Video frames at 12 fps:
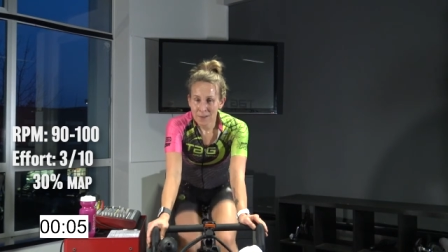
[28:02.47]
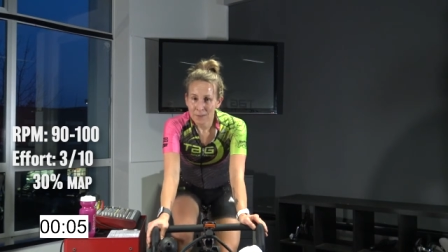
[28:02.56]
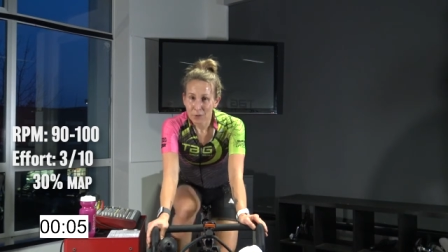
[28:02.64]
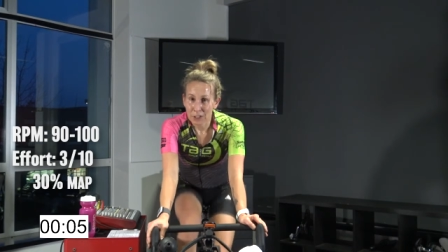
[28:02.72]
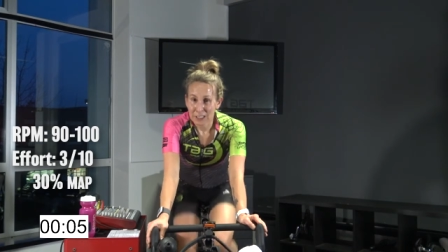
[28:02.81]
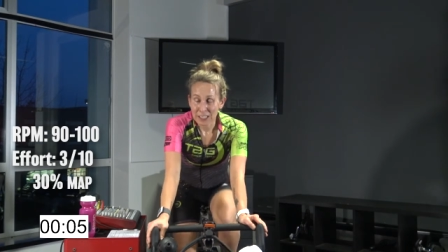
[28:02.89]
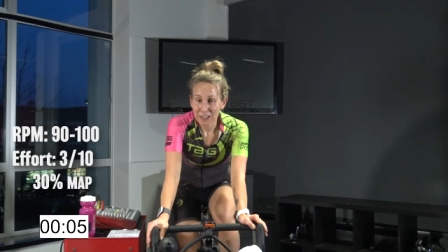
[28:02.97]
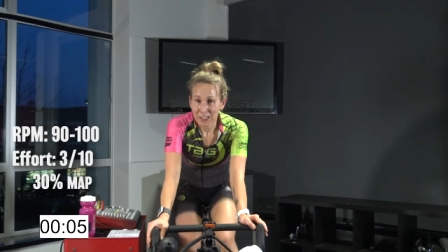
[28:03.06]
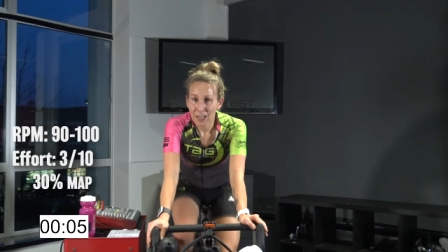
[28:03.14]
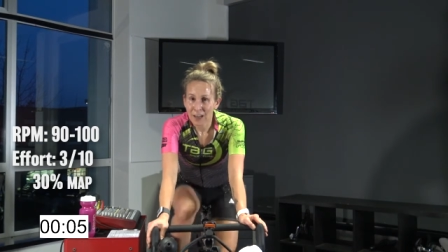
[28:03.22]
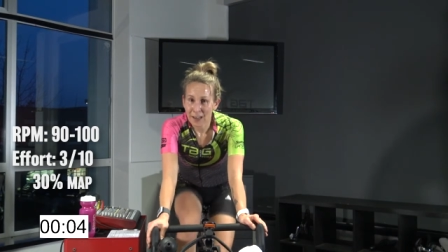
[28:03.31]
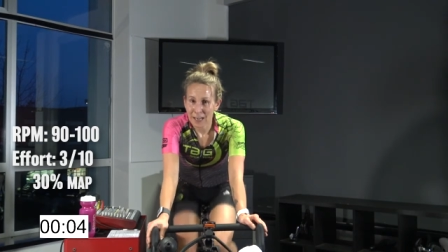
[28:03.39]
for at
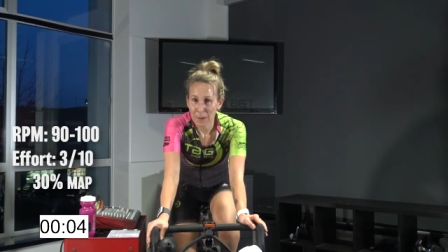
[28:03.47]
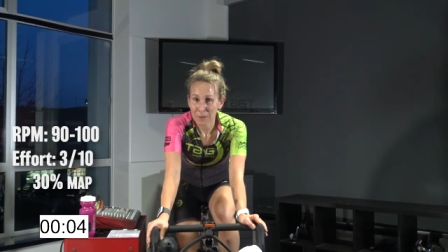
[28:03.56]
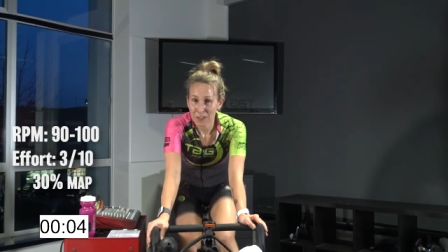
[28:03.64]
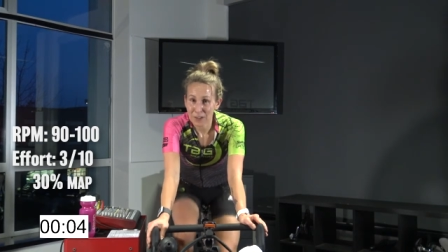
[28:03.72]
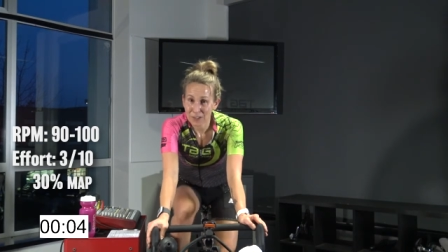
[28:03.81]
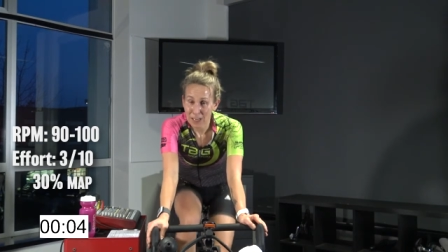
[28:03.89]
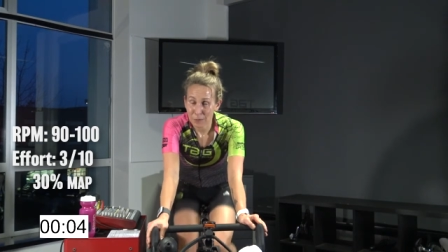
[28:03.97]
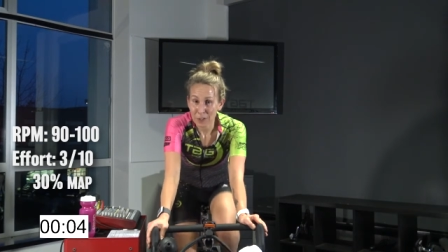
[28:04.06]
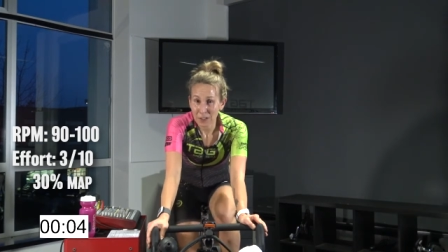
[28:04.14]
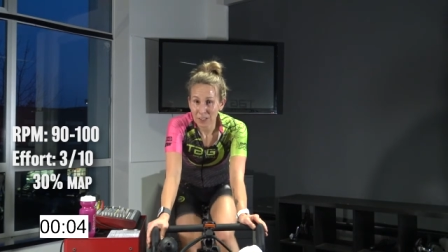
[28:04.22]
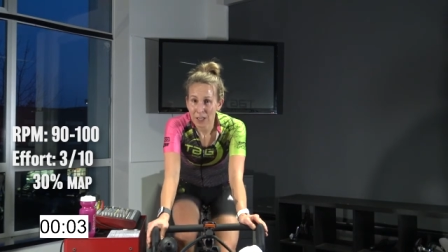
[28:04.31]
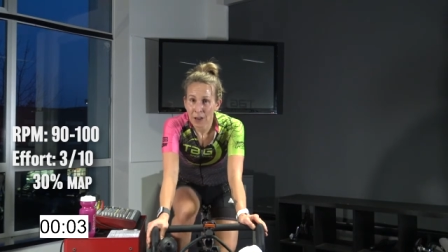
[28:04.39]
least a couple of those
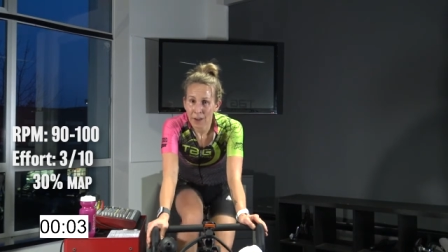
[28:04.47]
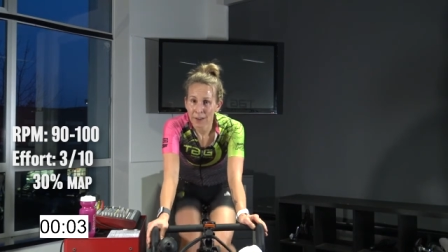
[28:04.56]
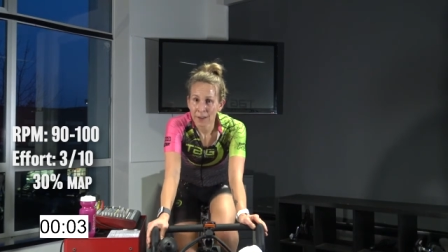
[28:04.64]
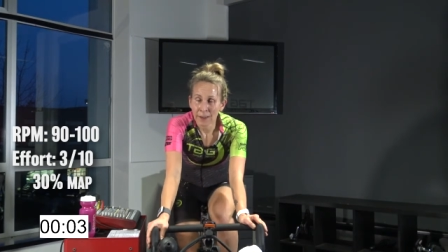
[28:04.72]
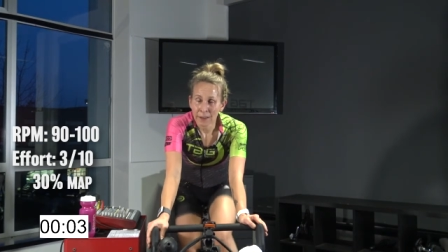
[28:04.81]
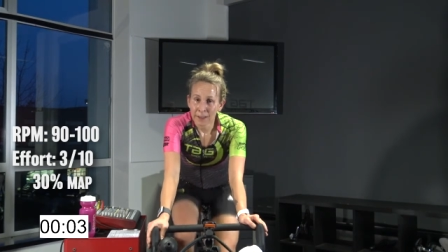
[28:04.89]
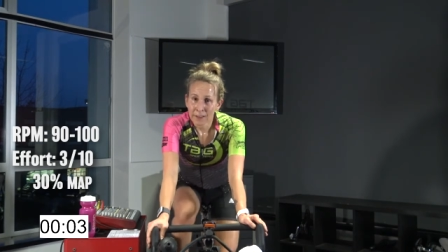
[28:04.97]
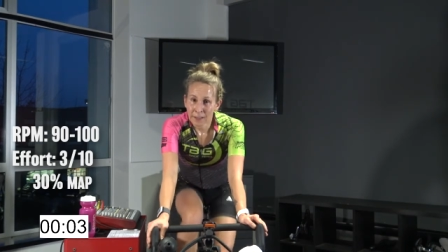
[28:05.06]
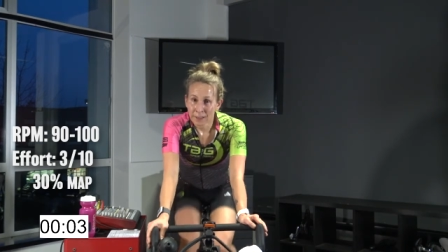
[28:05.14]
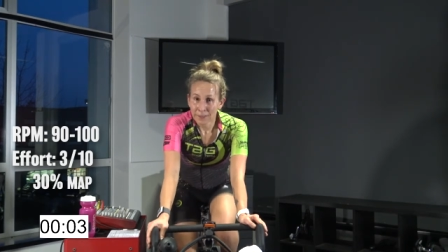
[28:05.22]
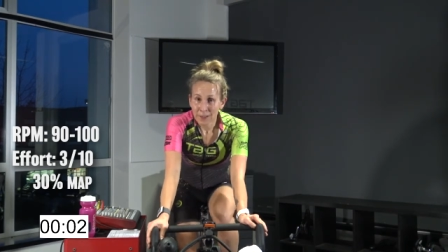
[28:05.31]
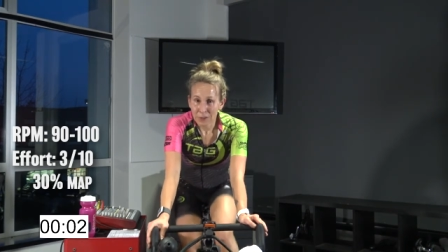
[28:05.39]
efforts.
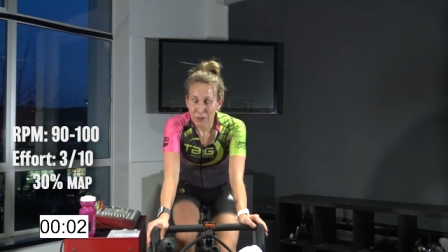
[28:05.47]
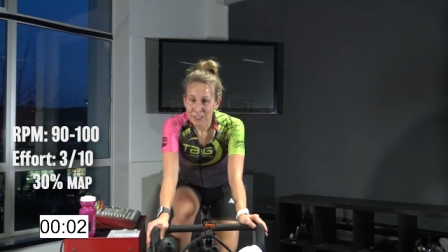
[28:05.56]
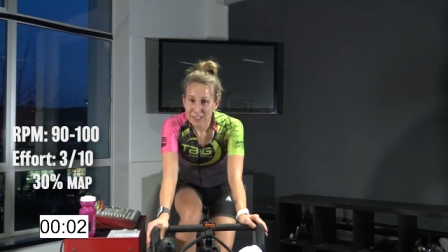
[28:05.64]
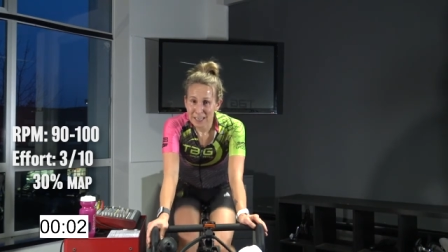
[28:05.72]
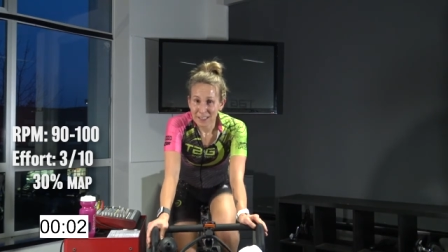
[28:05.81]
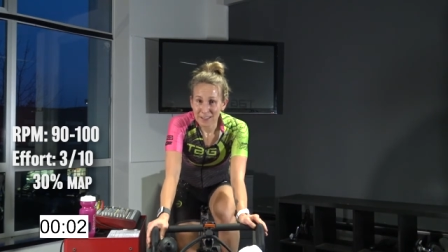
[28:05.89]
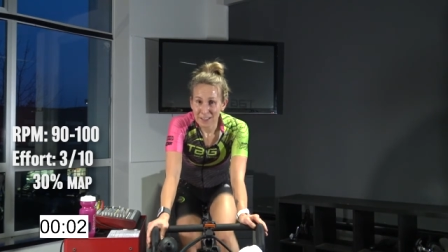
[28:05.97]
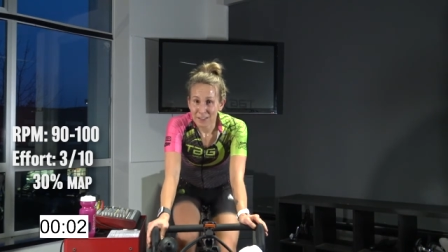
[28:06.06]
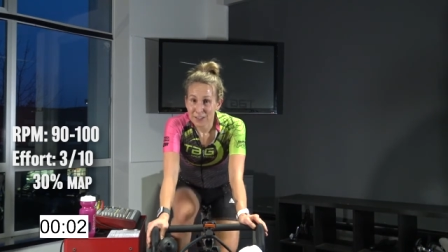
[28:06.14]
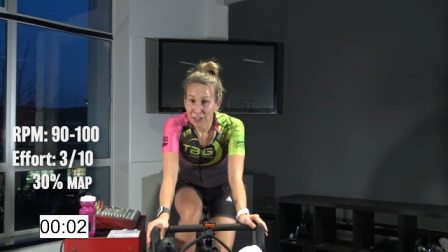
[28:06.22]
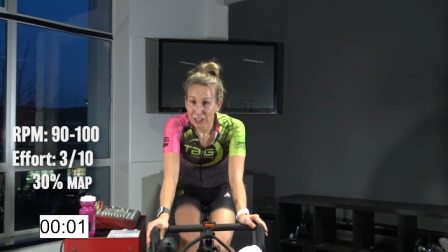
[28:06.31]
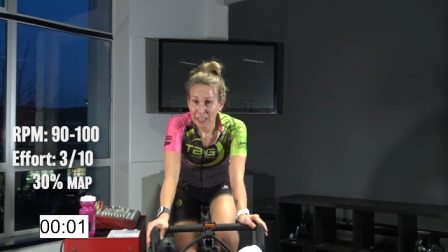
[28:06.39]
30 seconds
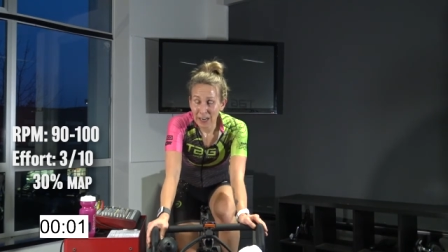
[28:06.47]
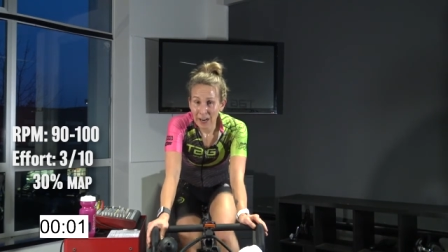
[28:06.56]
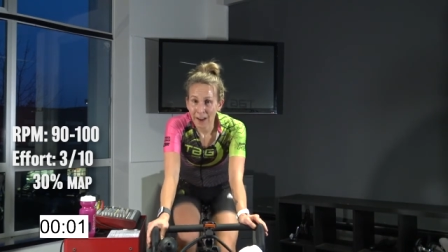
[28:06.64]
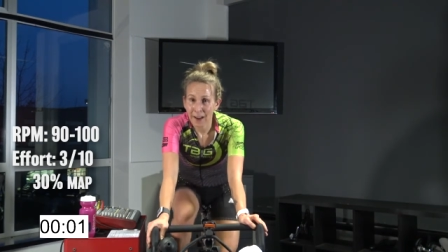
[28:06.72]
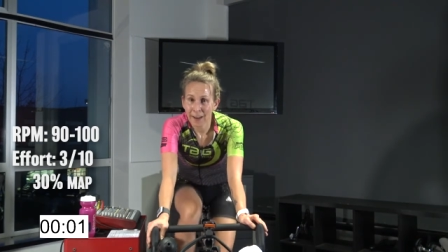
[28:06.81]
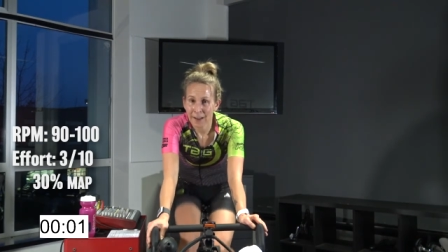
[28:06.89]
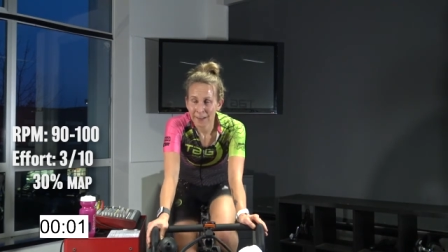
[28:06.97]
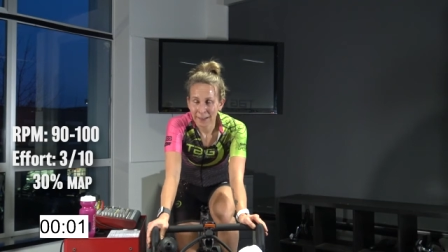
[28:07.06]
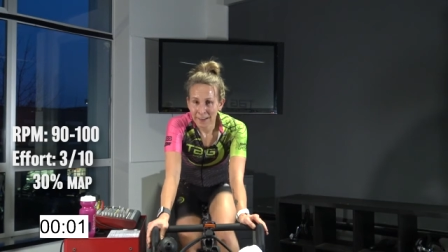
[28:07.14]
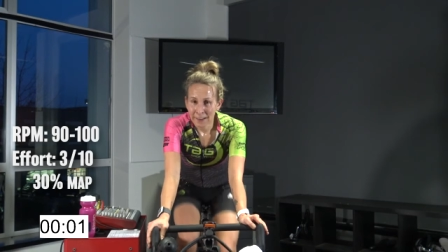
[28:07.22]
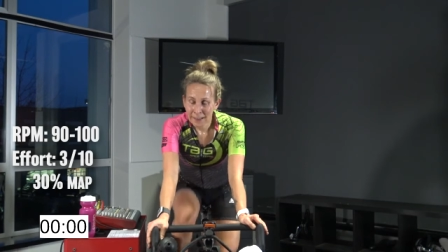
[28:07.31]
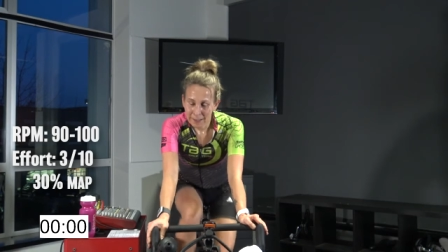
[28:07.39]
is good
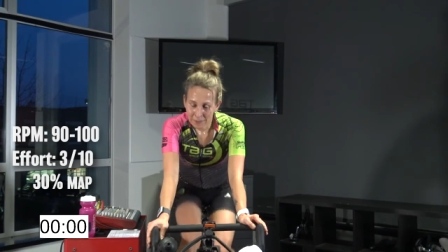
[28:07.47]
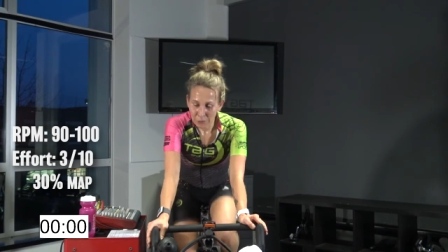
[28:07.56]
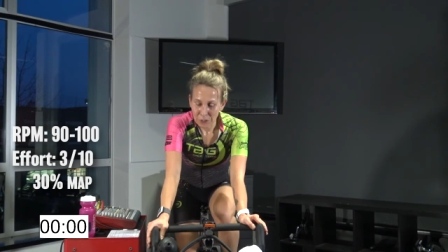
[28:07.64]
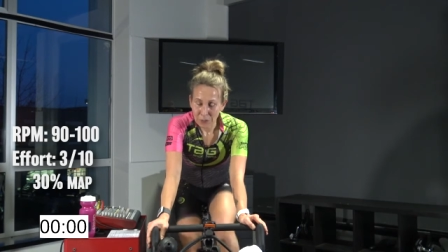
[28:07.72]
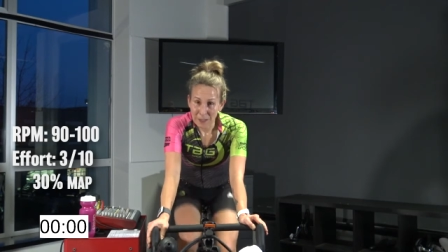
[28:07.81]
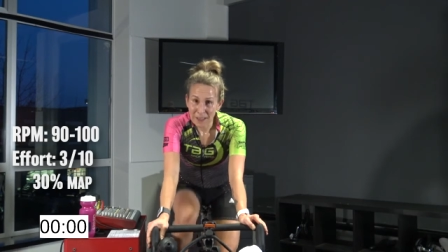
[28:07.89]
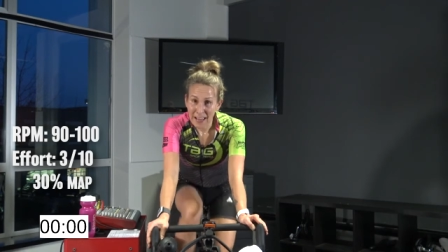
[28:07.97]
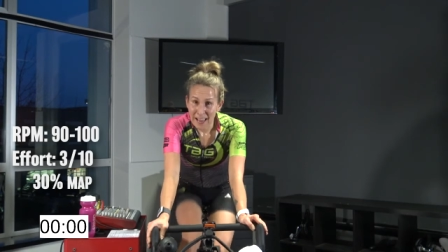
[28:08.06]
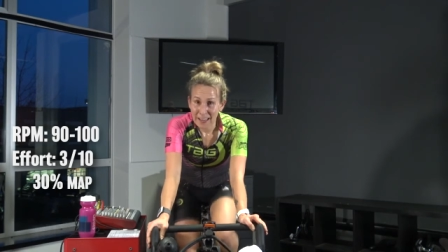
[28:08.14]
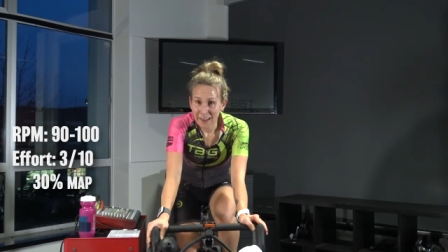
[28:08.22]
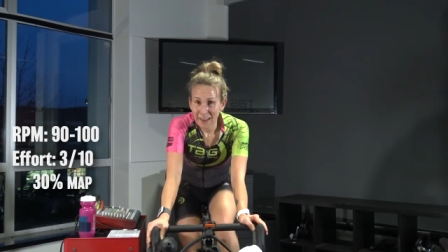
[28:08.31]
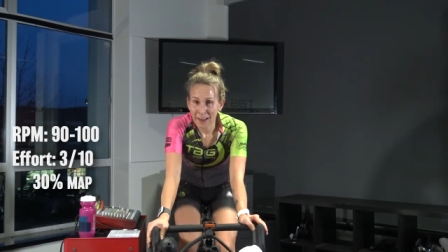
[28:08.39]
for doing
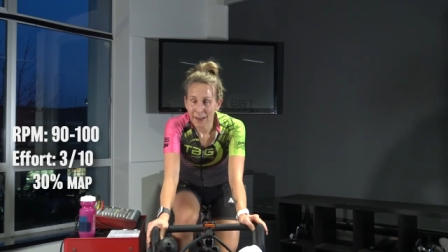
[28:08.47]
that.